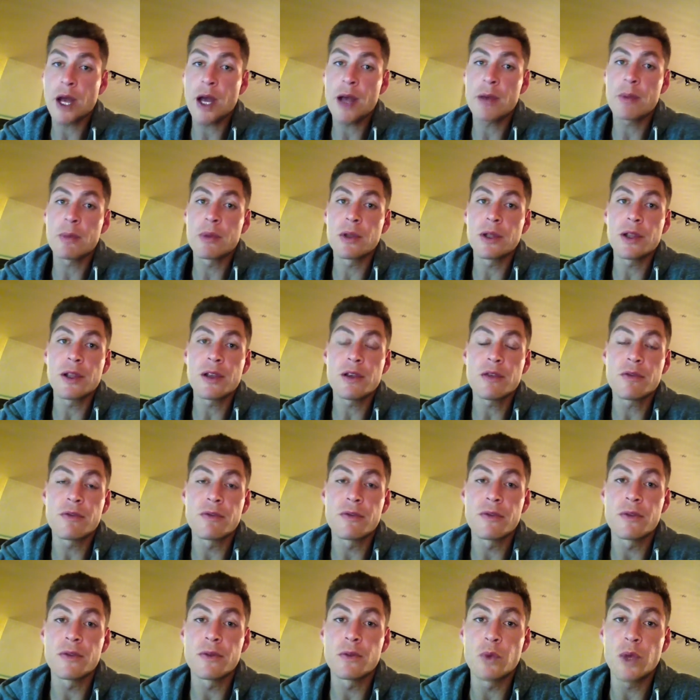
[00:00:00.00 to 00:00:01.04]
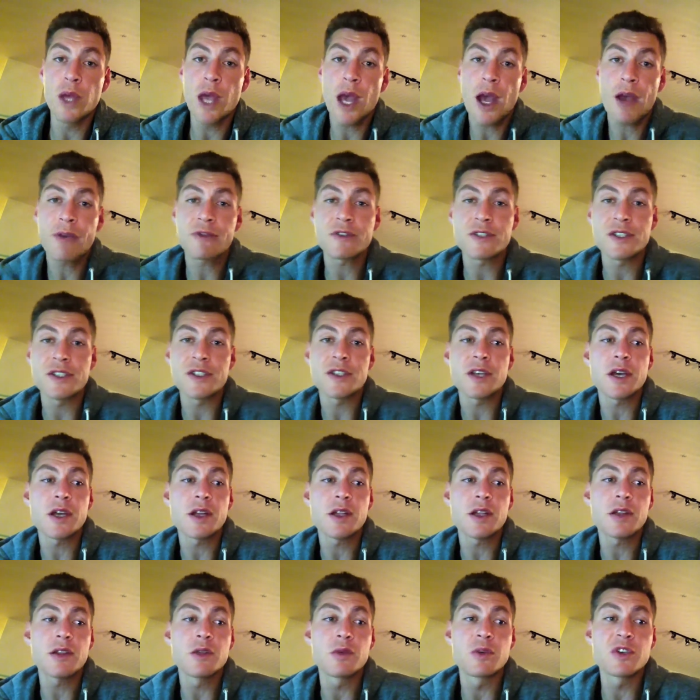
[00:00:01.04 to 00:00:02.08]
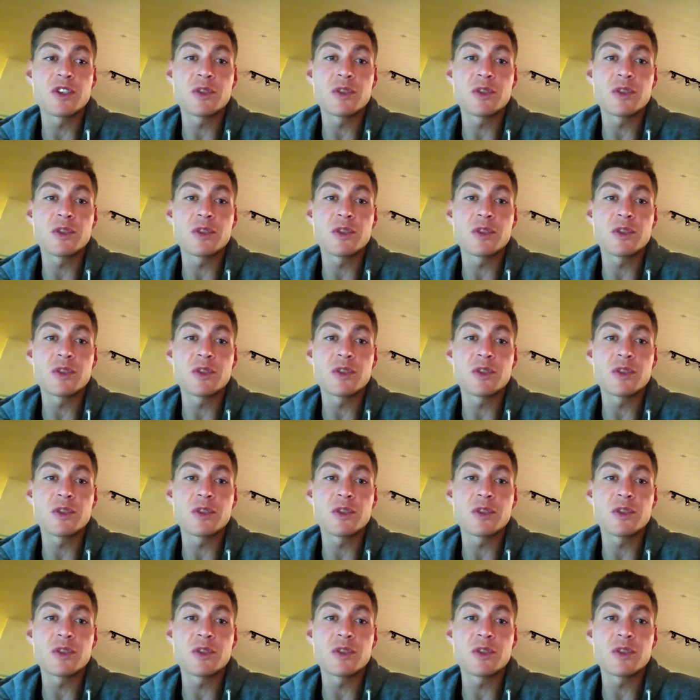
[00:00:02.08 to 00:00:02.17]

I believe we have to study the